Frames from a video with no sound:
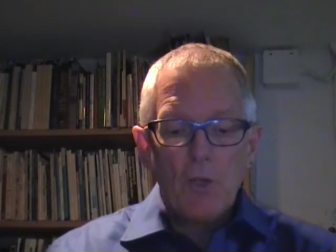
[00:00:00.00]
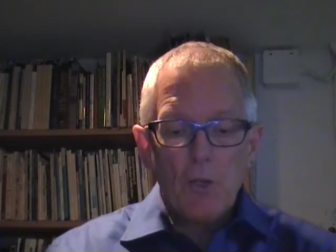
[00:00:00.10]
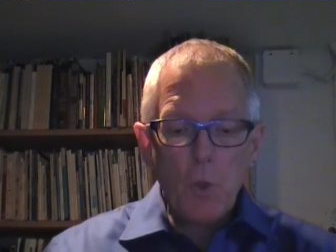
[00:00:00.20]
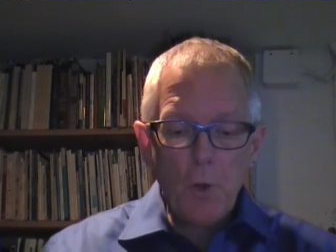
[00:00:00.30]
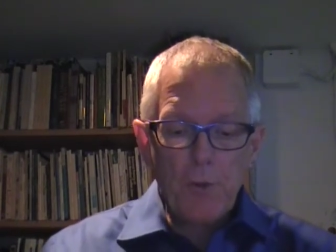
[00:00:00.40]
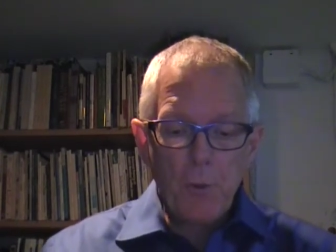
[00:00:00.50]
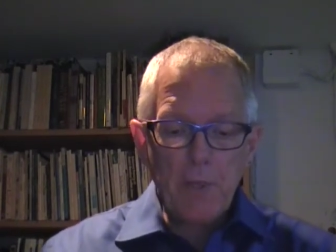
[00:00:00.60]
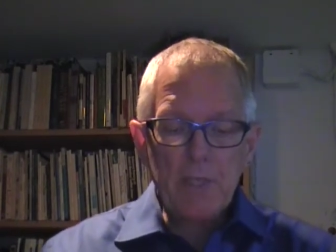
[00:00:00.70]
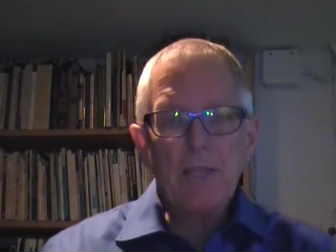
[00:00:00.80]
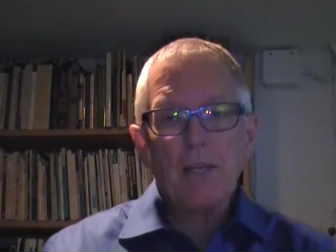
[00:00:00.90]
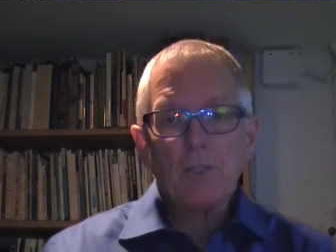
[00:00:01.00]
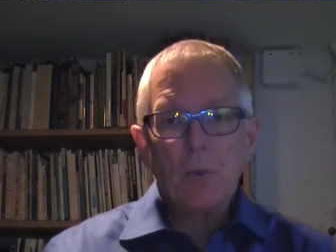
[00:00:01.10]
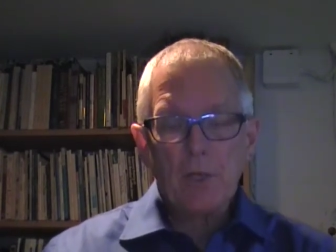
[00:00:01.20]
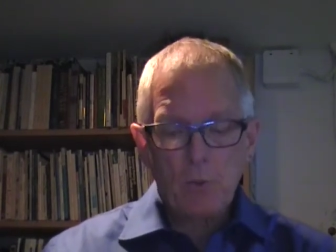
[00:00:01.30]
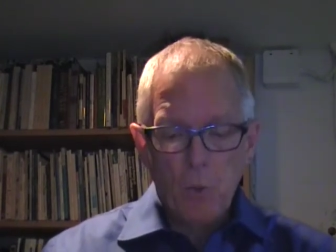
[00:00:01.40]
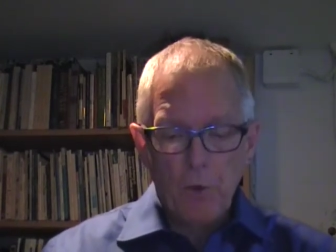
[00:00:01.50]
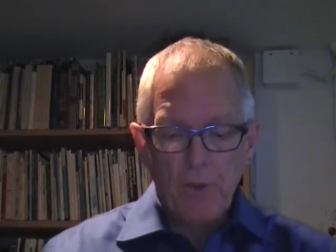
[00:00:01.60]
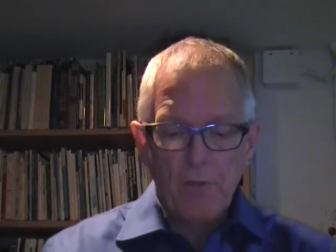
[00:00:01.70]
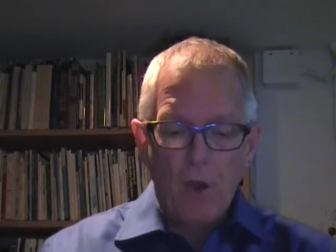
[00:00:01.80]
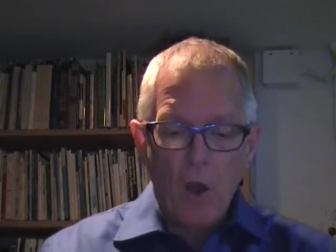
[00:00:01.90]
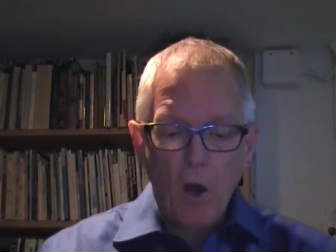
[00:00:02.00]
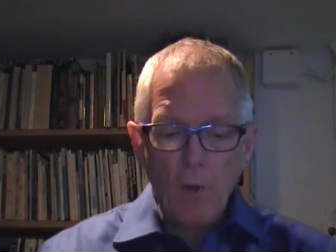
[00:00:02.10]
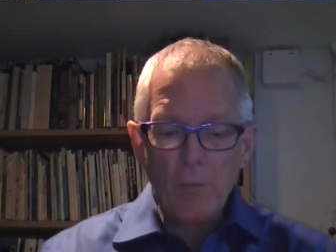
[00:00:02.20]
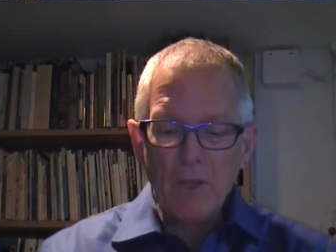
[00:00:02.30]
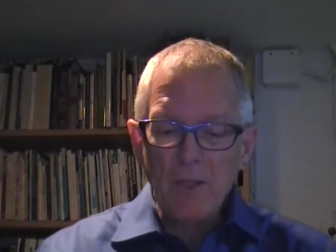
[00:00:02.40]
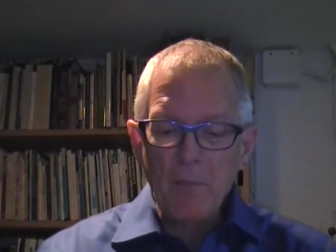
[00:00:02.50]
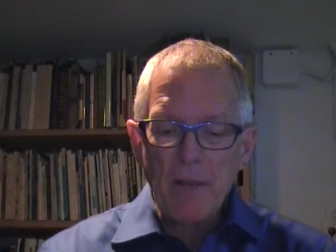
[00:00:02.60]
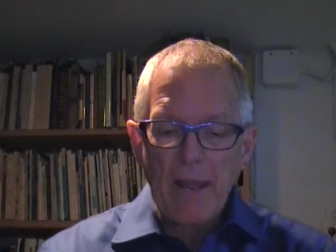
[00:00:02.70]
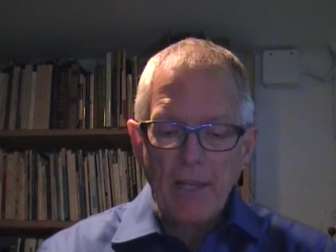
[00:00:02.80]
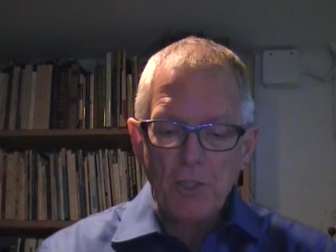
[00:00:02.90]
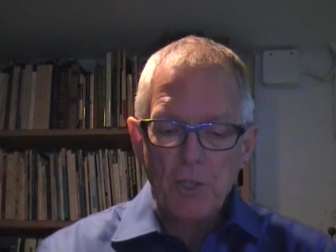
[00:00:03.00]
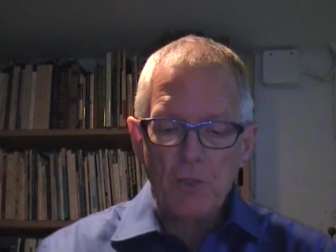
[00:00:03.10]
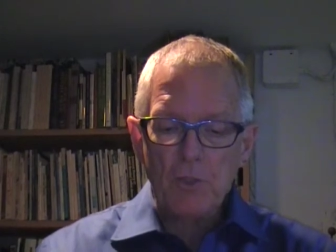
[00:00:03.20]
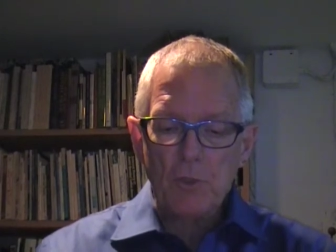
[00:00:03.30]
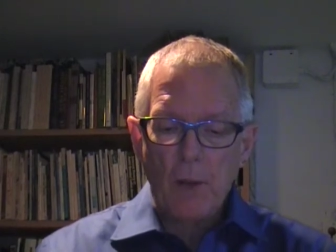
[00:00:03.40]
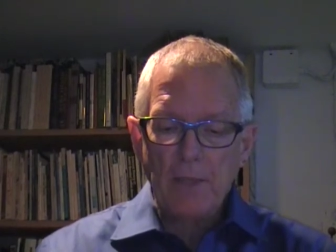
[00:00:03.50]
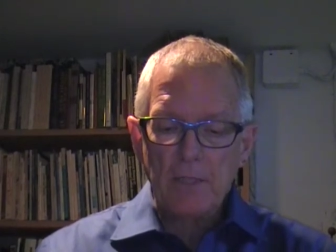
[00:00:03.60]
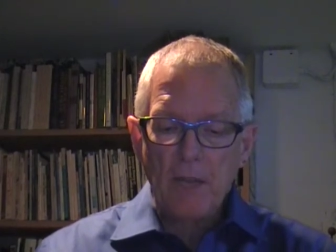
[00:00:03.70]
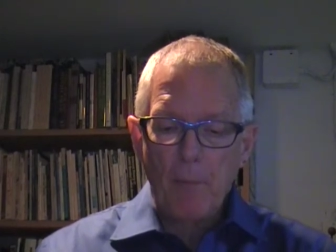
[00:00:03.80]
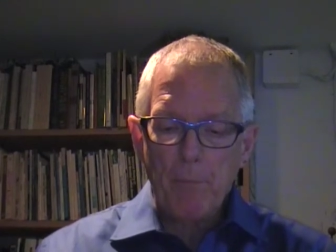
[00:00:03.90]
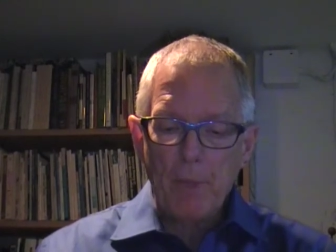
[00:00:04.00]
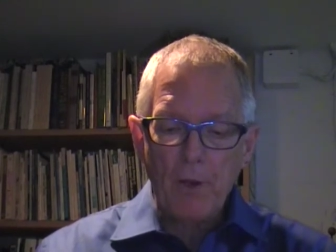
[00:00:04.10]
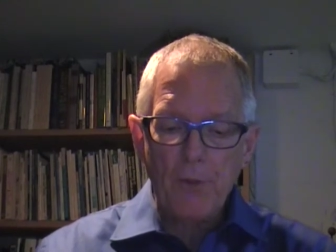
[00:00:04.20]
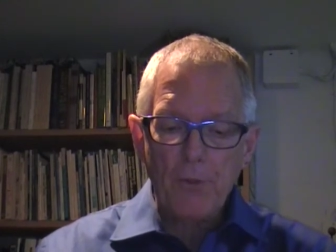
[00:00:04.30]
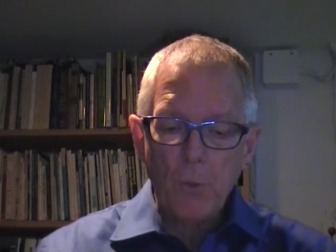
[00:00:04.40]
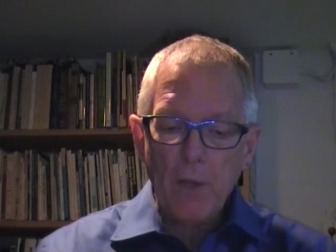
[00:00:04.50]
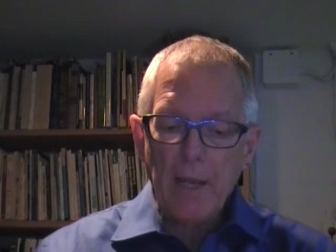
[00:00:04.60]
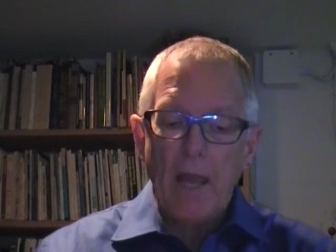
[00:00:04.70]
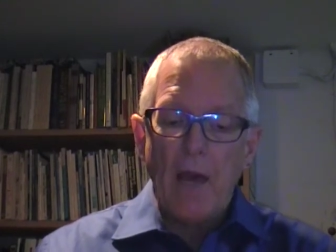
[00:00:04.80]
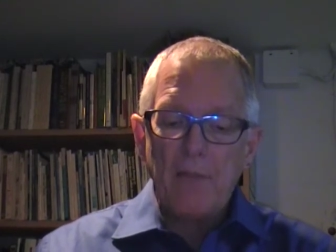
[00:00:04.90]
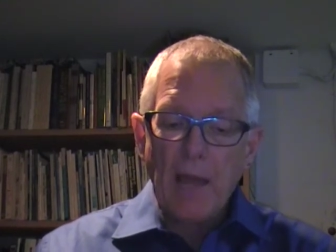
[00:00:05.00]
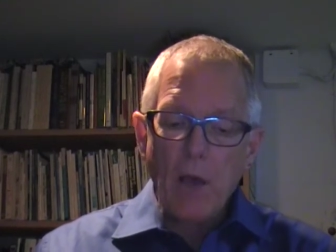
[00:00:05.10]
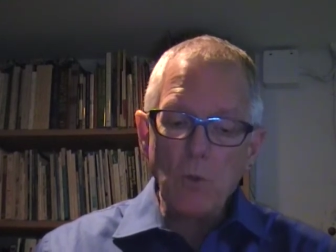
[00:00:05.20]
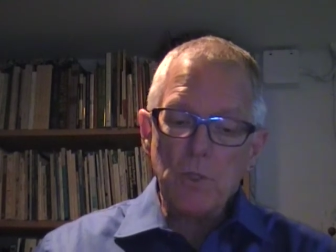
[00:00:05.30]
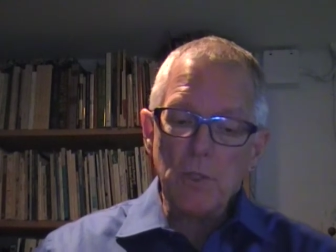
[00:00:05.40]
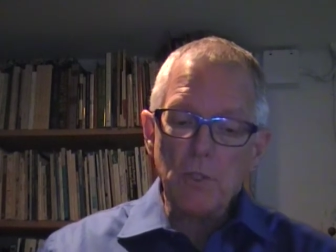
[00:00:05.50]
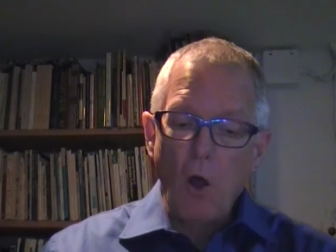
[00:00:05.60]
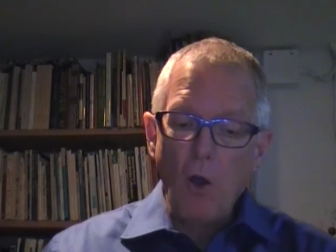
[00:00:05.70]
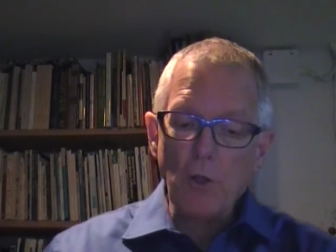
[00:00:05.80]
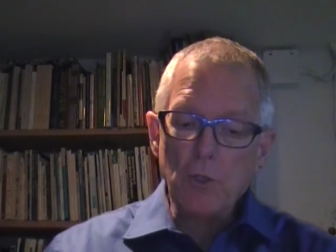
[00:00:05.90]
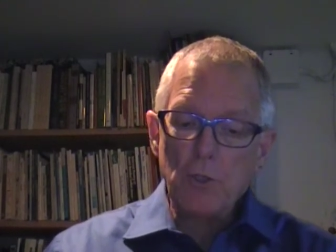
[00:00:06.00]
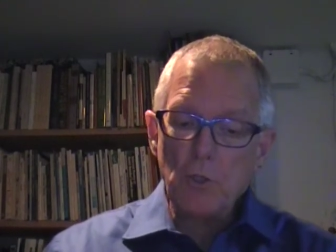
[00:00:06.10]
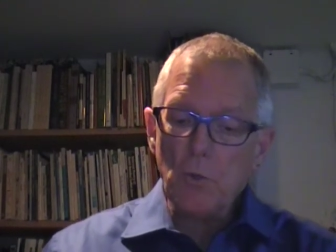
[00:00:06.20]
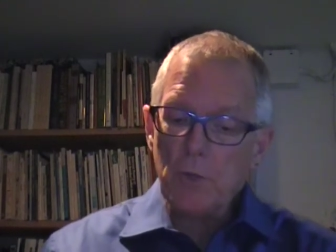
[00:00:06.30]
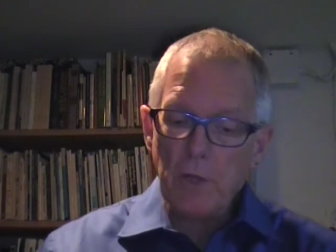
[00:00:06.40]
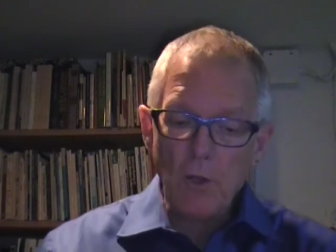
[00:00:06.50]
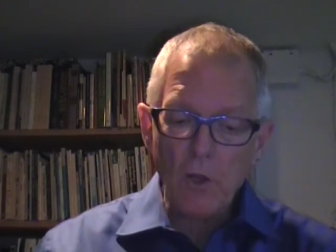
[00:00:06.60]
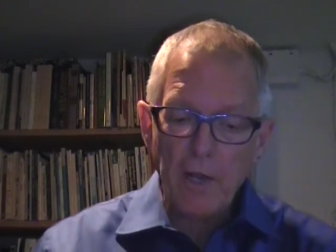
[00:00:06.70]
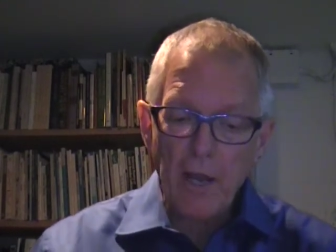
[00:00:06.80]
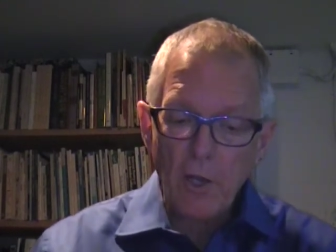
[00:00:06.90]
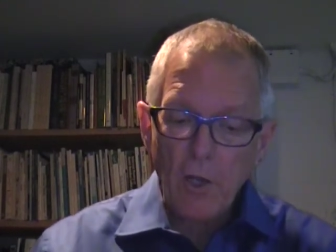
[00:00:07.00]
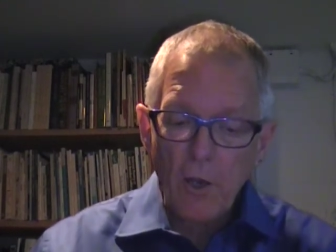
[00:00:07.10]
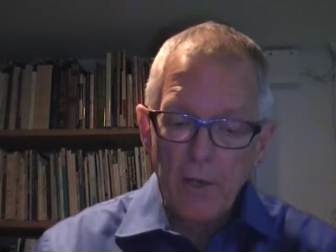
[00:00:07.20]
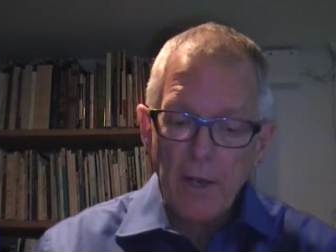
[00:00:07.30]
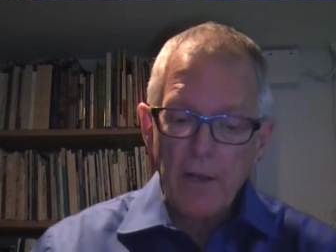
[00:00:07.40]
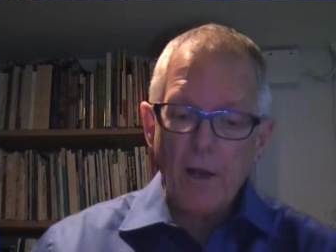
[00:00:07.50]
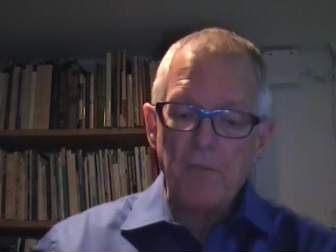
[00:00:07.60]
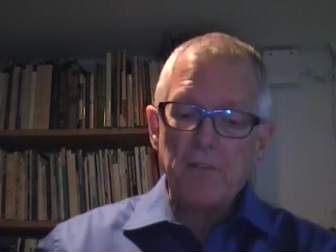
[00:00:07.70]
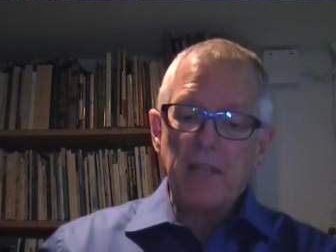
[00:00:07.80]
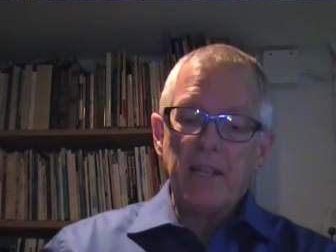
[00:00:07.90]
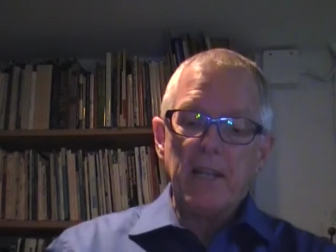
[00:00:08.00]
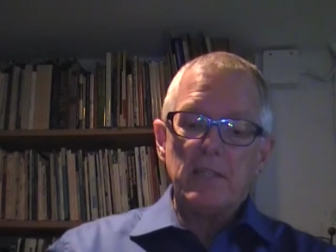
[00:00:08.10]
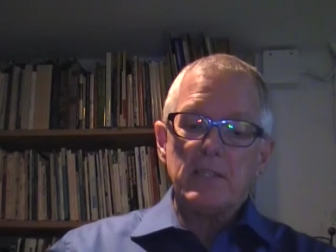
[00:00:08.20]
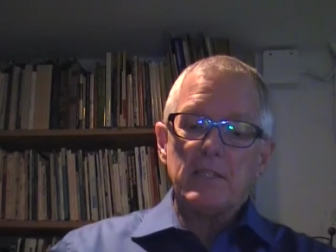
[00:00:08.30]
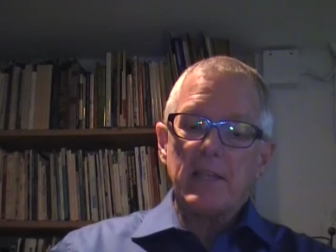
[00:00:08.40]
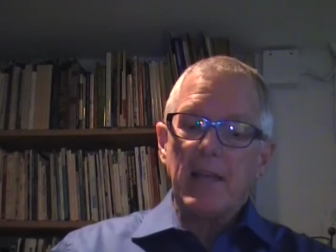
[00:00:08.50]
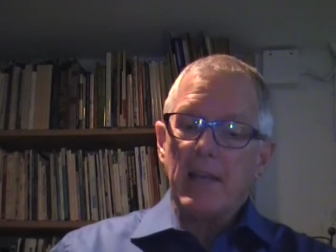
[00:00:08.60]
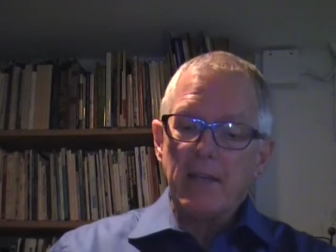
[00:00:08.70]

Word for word: two or three centuries worth of armed eliminations dressed up in a $3,000 suit and looking good enough to instigate